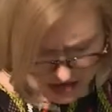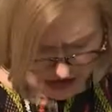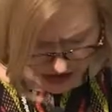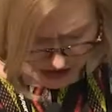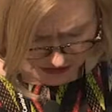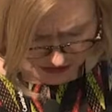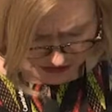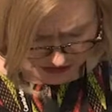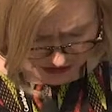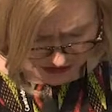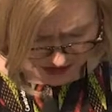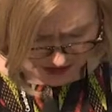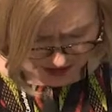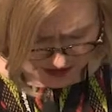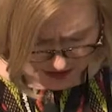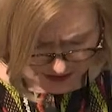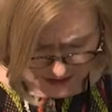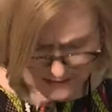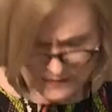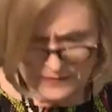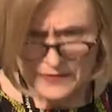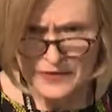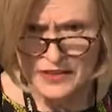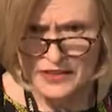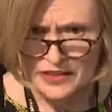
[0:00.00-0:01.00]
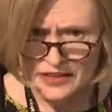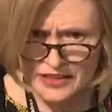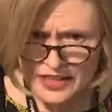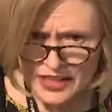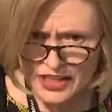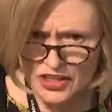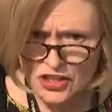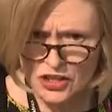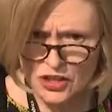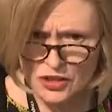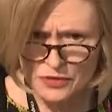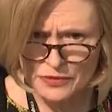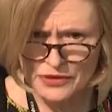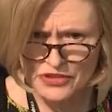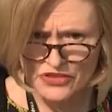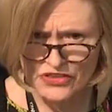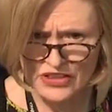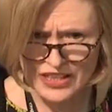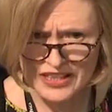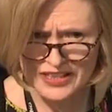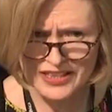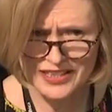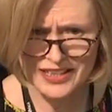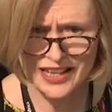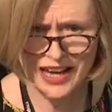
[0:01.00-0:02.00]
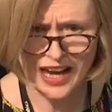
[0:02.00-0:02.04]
Africa seeks to address